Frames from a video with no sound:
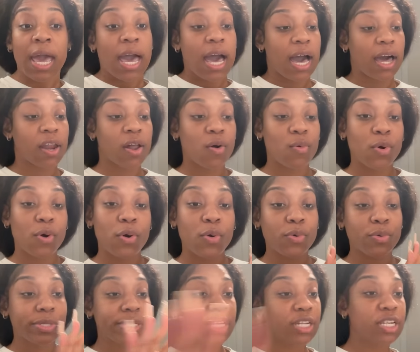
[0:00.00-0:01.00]

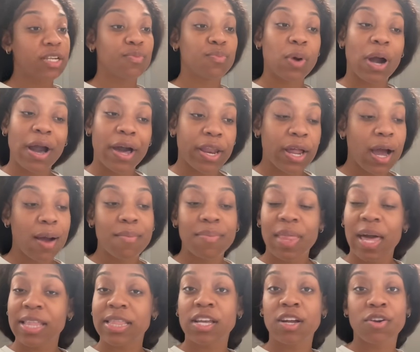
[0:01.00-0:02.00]
I'm
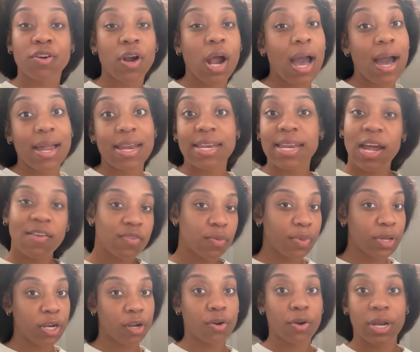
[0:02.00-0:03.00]
not the girl. I've never
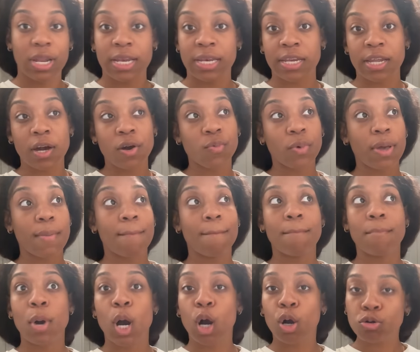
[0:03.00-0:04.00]
been the girl that dealt with
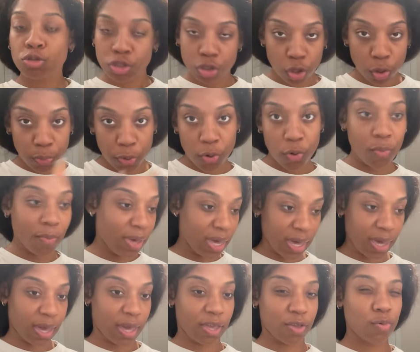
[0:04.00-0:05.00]
multiple men.